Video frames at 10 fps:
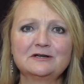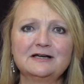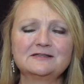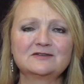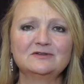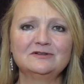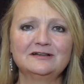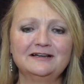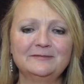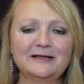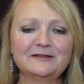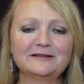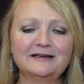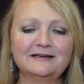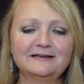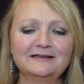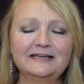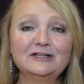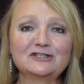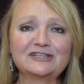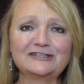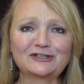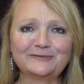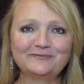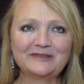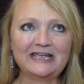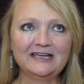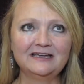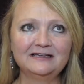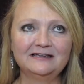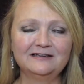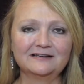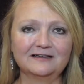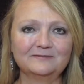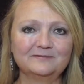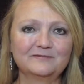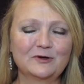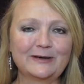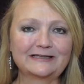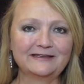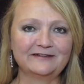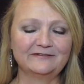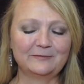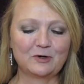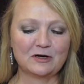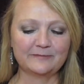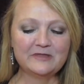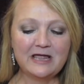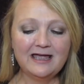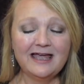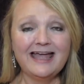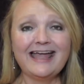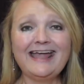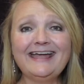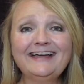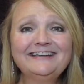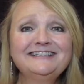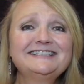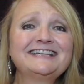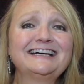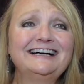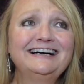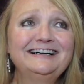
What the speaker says: high school English teacher. Correct that if I'm wrong. And